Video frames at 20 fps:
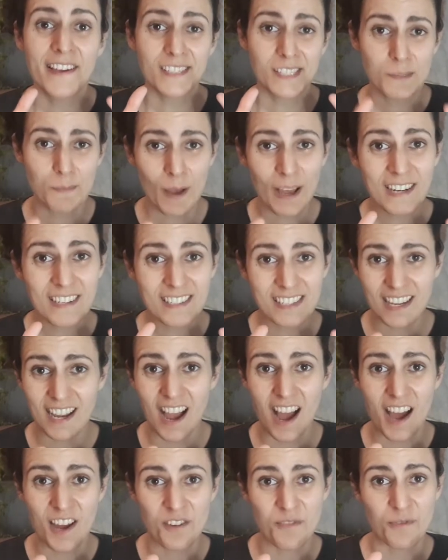Spiders are
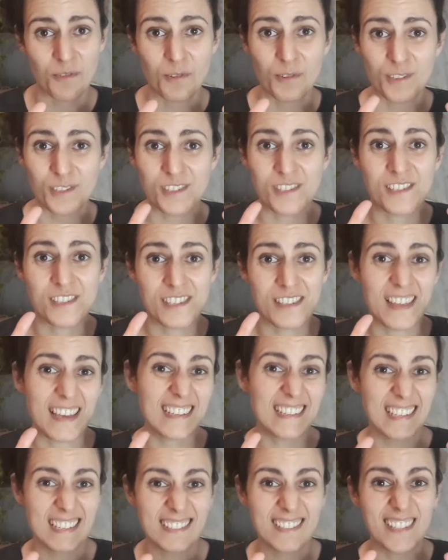carnivores, so
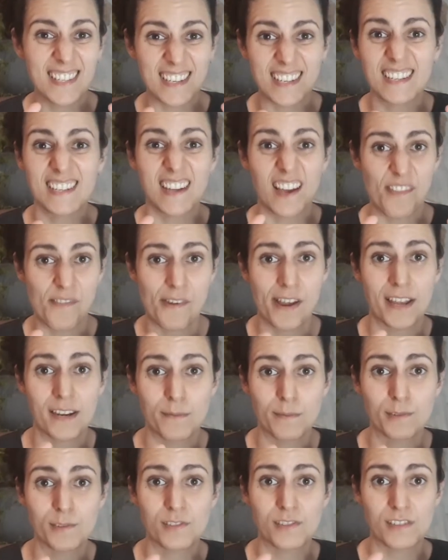they need to eat other
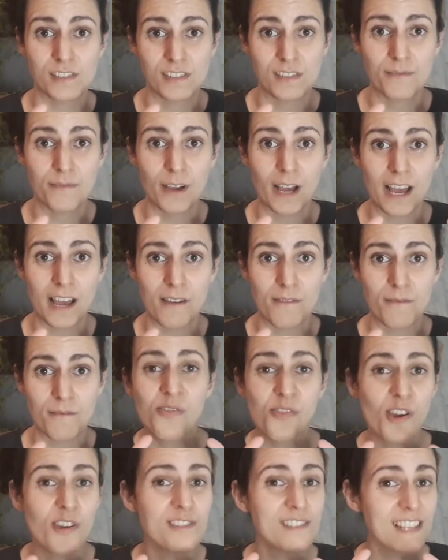animals to survive.
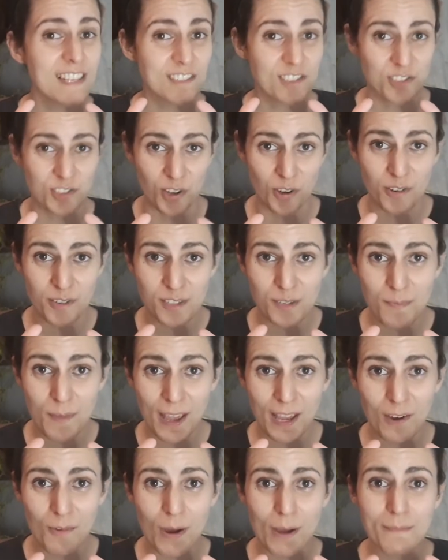Those that don't
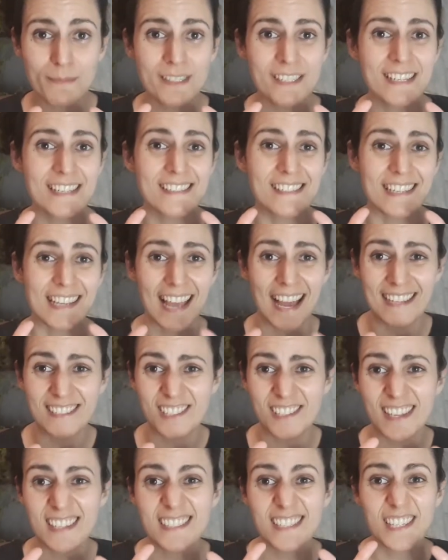make webs need to
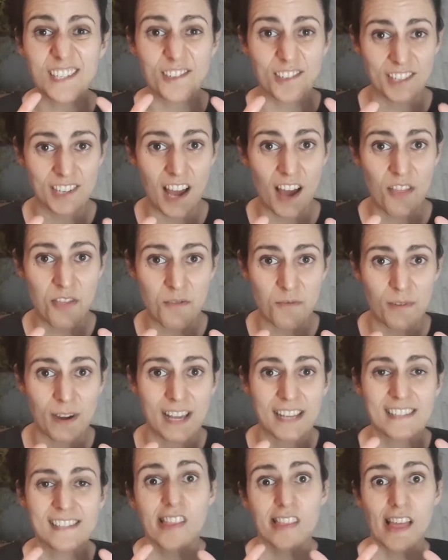catch their dinner in other
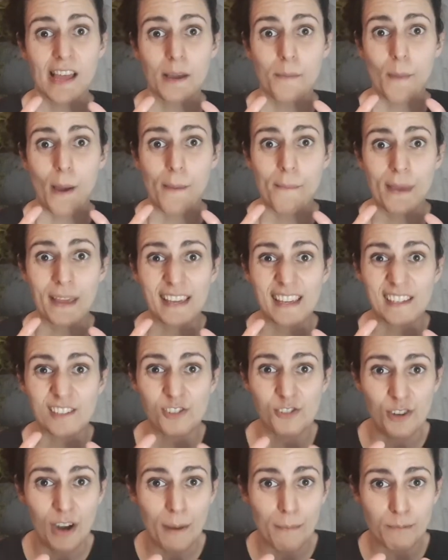ways, like by
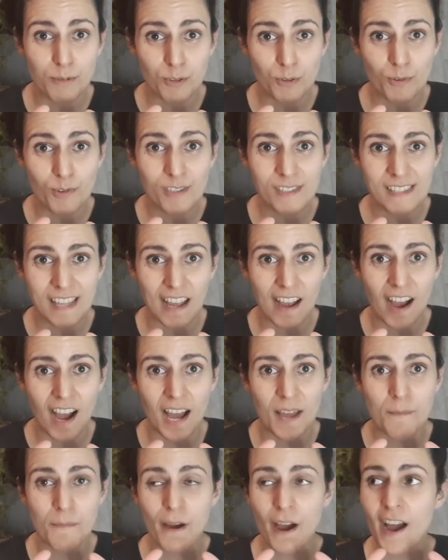making trapdoors they
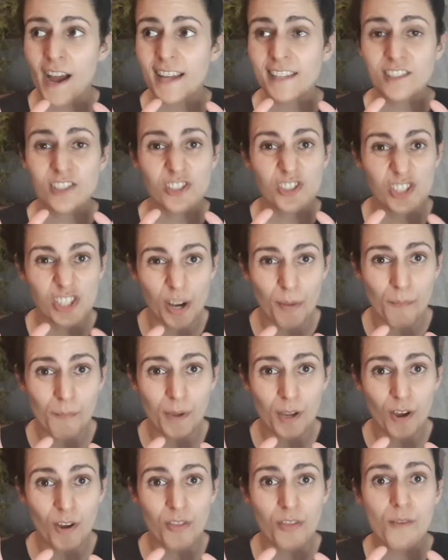hide behind,
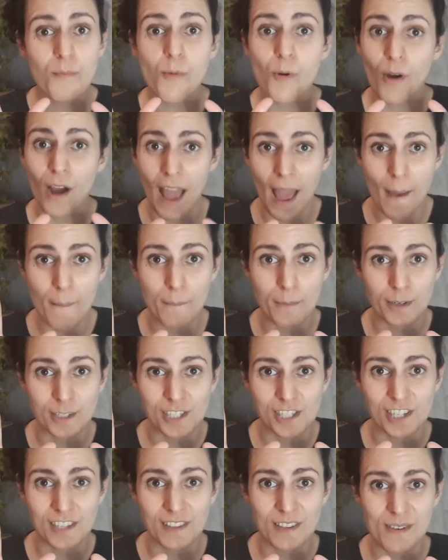jumping on them, or
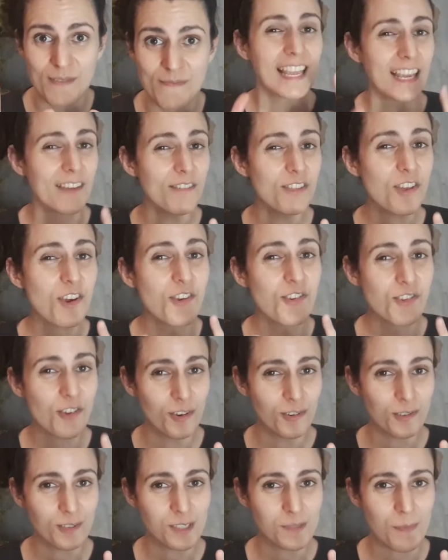ambushing them. Even though
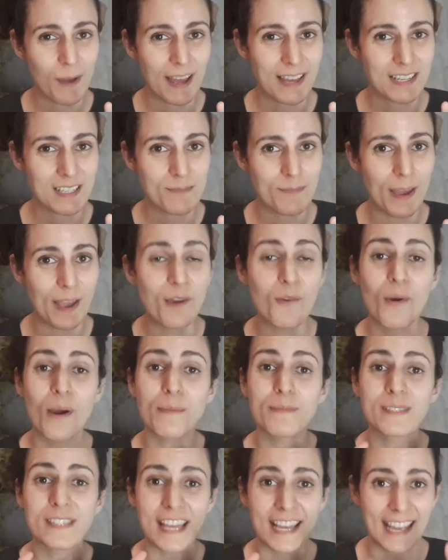not all spiders make
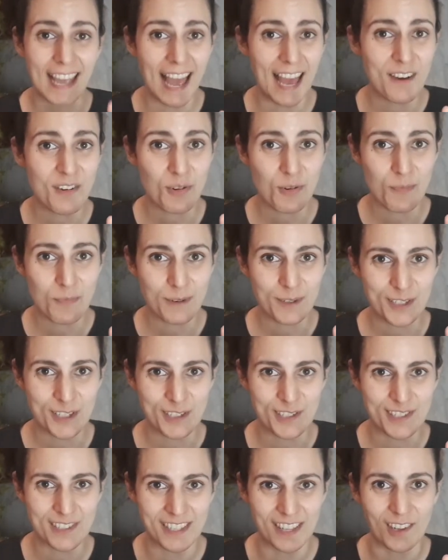webs, they can all
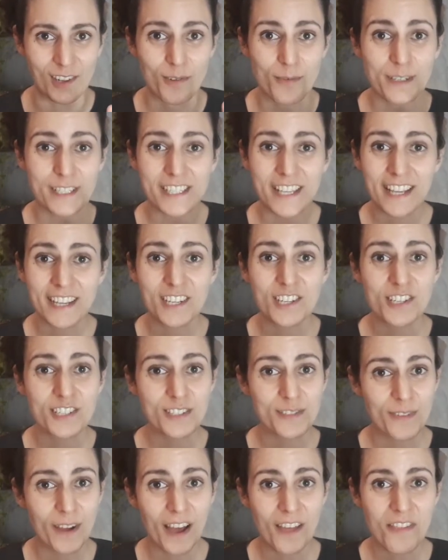produce silk, which they can
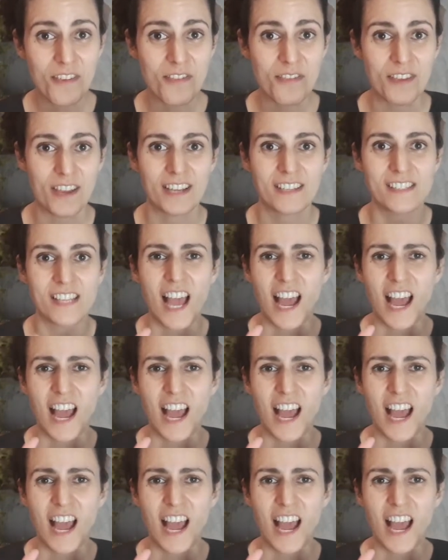use for other things,